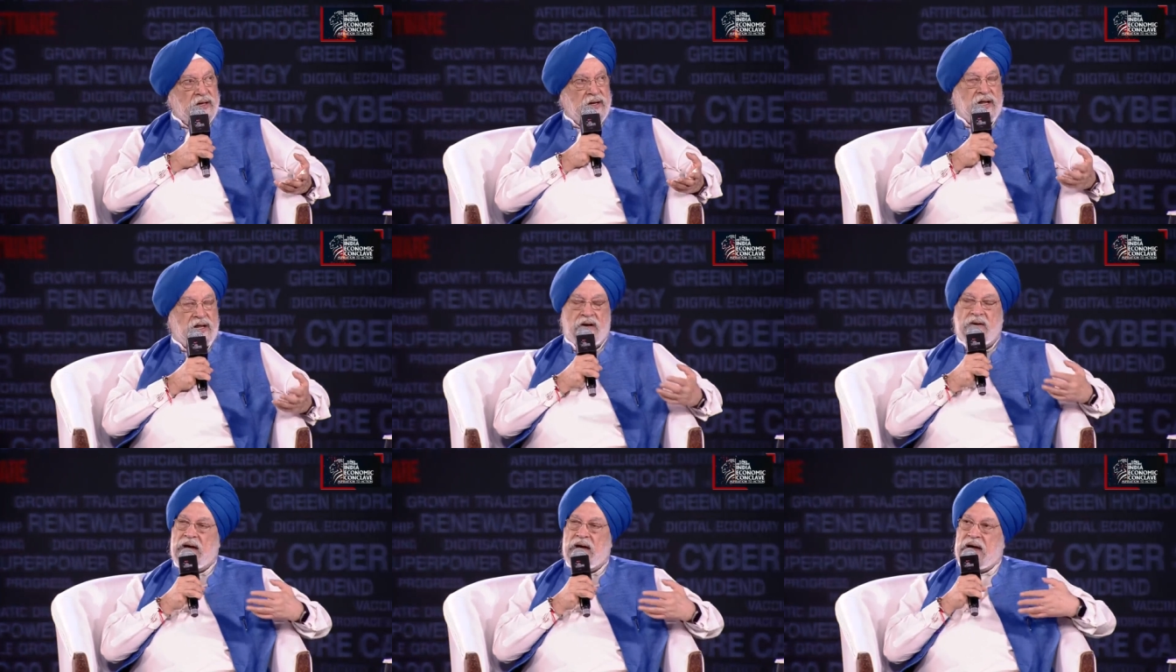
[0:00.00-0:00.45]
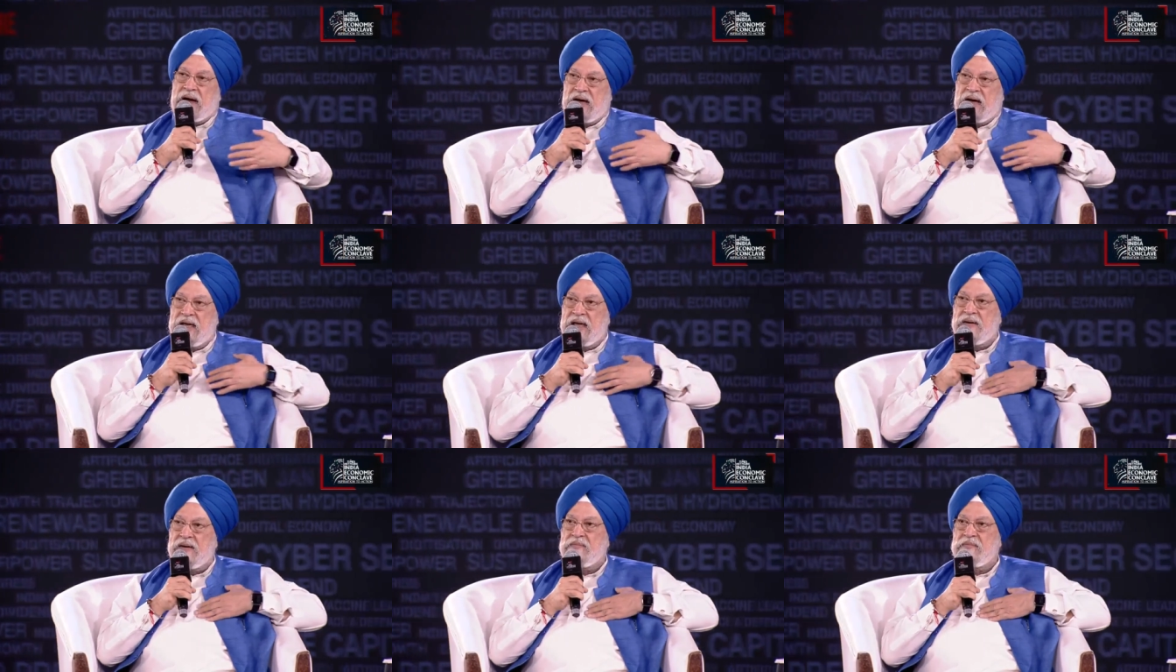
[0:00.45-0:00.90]
Now,
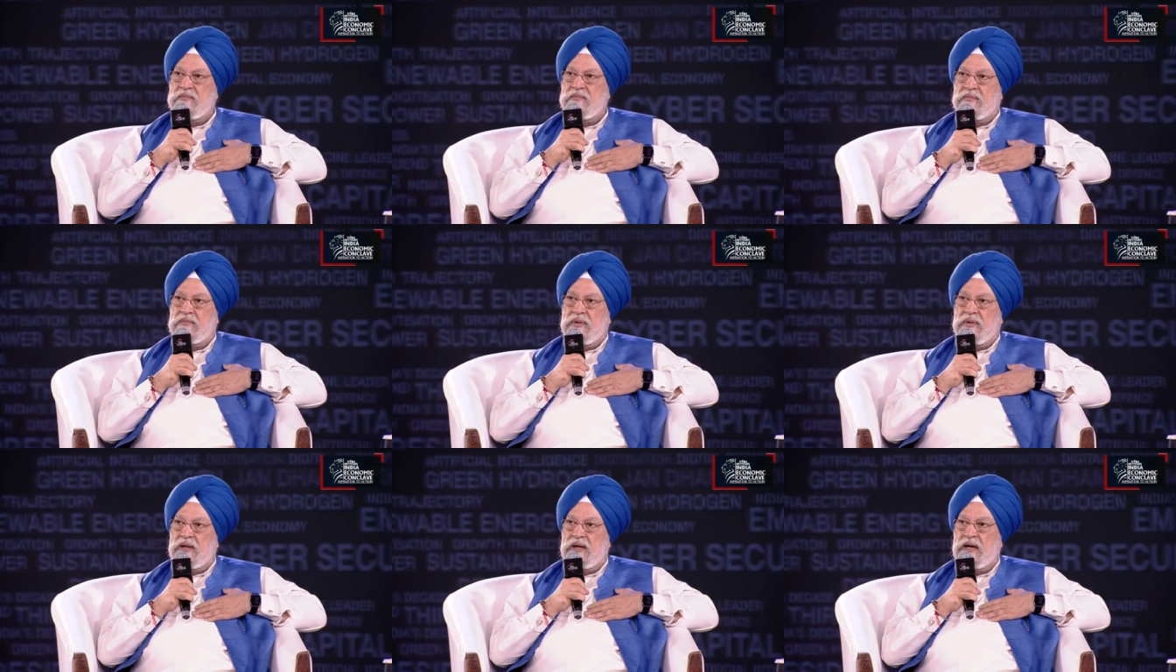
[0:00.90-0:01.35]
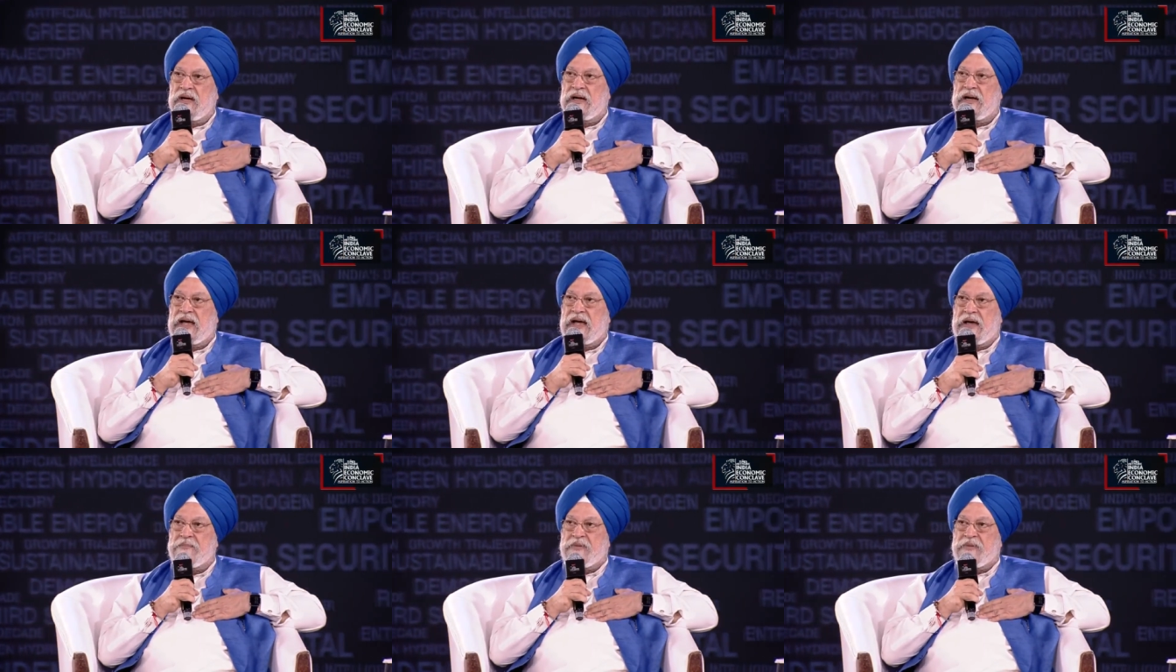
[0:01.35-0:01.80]
I am
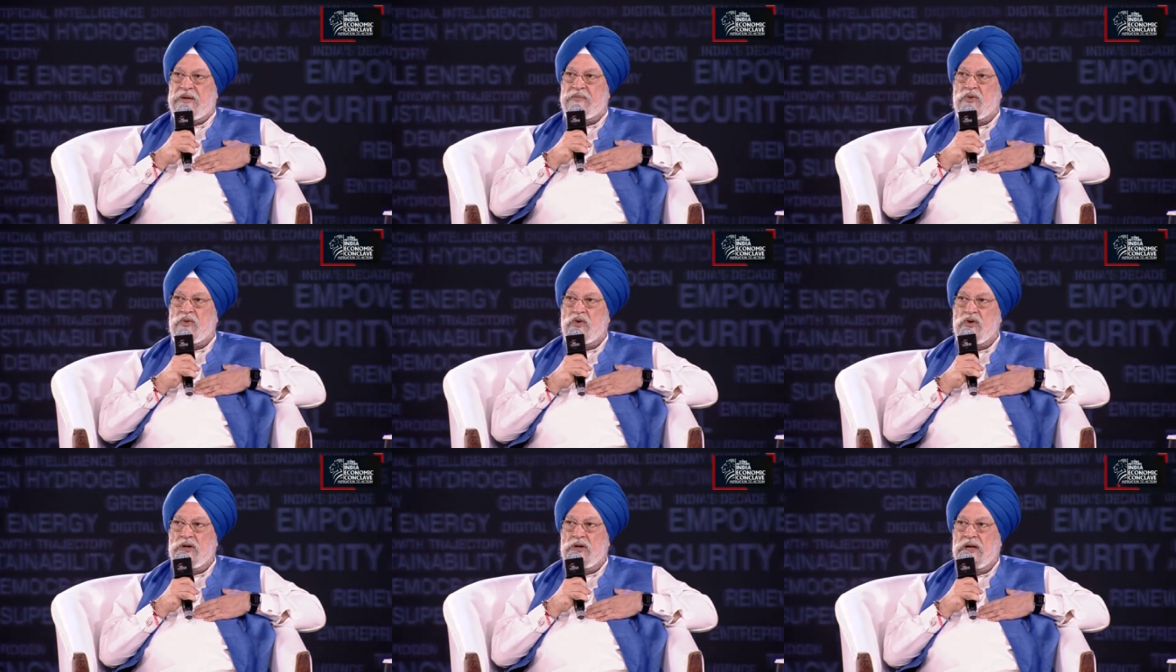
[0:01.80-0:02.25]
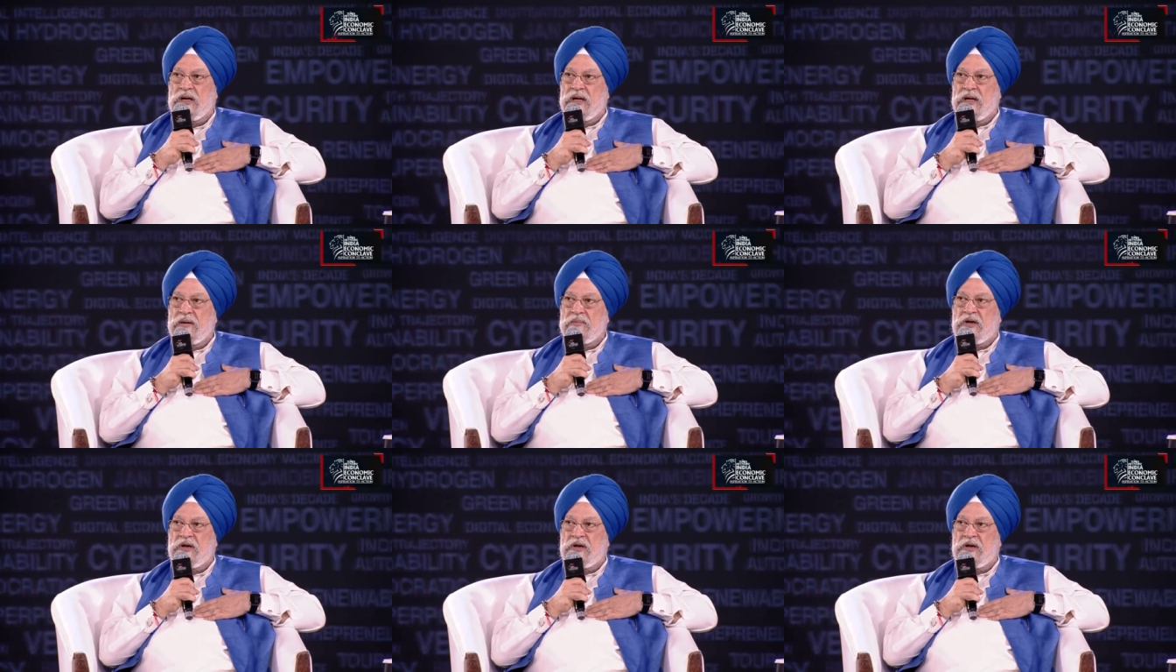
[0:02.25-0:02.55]
in a happy mood